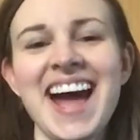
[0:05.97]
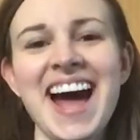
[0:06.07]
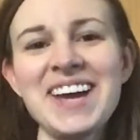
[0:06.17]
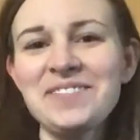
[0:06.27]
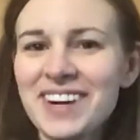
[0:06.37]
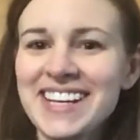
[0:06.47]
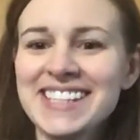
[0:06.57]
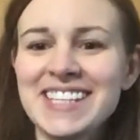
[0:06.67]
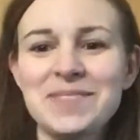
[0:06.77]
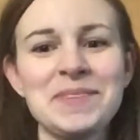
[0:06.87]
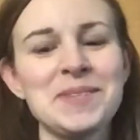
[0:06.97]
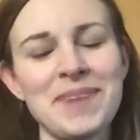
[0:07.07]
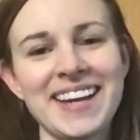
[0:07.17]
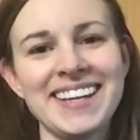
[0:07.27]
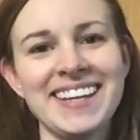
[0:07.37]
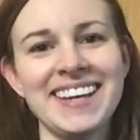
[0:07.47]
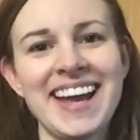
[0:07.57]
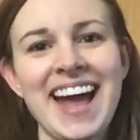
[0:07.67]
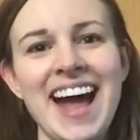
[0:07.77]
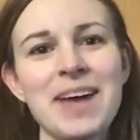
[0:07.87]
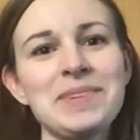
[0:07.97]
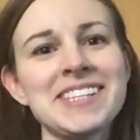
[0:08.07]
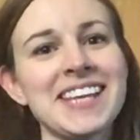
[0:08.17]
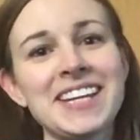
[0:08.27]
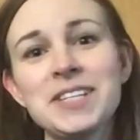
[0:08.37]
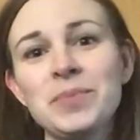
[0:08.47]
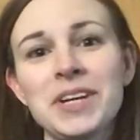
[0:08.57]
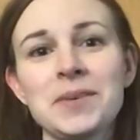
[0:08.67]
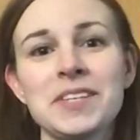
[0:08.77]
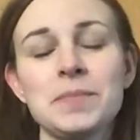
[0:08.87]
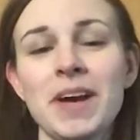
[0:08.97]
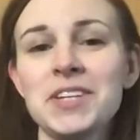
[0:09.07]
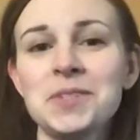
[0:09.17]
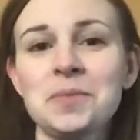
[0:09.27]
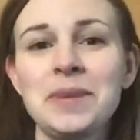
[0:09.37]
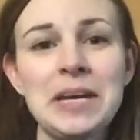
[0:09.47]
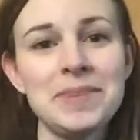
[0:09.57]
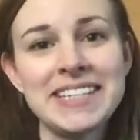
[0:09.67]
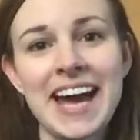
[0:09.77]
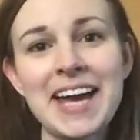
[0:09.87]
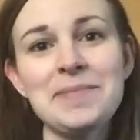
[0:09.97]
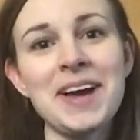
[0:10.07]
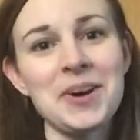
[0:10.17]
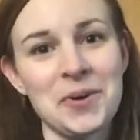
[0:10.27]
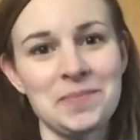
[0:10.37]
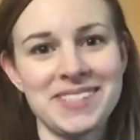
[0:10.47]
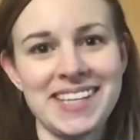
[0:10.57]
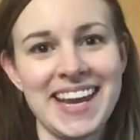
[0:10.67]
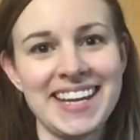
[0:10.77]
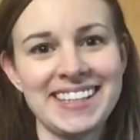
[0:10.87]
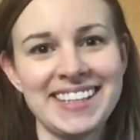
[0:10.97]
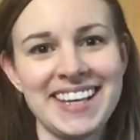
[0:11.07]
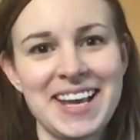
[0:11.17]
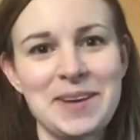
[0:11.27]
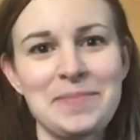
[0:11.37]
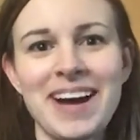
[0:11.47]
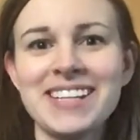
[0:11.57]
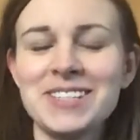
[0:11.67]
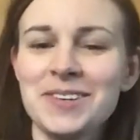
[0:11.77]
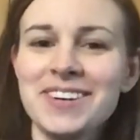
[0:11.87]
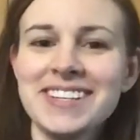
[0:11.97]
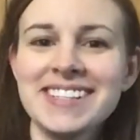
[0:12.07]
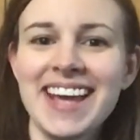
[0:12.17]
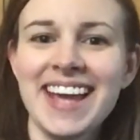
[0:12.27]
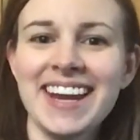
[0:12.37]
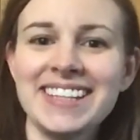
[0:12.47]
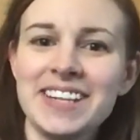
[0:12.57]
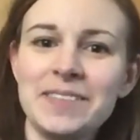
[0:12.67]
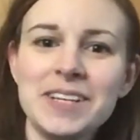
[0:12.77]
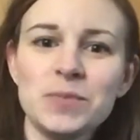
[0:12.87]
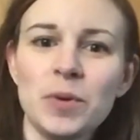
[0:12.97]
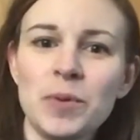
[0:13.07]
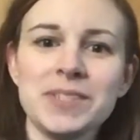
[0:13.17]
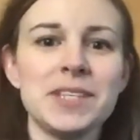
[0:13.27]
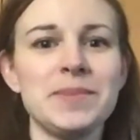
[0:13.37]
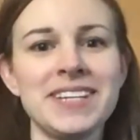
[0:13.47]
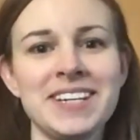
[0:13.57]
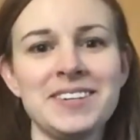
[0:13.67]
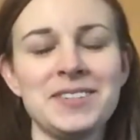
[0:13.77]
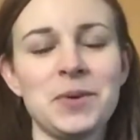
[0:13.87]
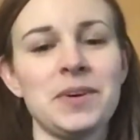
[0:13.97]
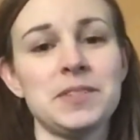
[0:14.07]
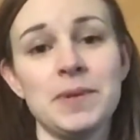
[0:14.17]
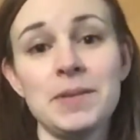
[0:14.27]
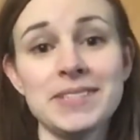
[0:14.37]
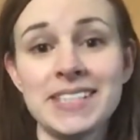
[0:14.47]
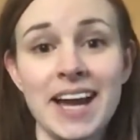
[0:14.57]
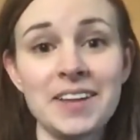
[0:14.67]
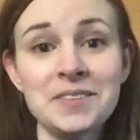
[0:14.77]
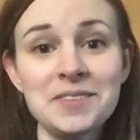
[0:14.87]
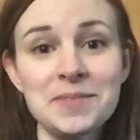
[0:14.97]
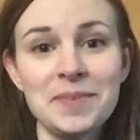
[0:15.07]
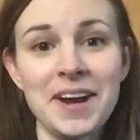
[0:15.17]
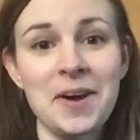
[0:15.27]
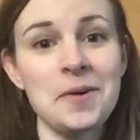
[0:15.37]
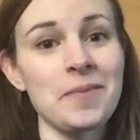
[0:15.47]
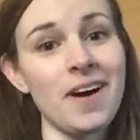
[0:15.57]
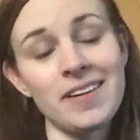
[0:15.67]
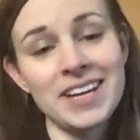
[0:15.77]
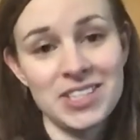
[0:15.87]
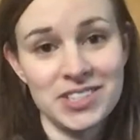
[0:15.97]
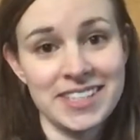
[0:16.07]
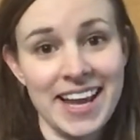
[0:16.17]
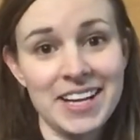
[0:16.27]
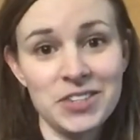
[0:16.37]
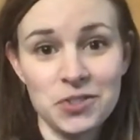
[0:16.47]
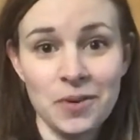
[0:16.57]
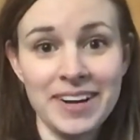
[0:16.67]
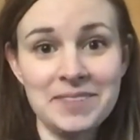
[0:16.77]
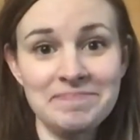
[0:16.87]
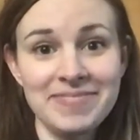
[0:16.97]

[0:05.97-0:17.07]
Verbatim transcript: Hi friends, it's Miss Becky. I'm excited to bring you a special baby time at home today. My stories and activities will mostly be geared towards babies and toddlers, but I hope all ages can enjoy.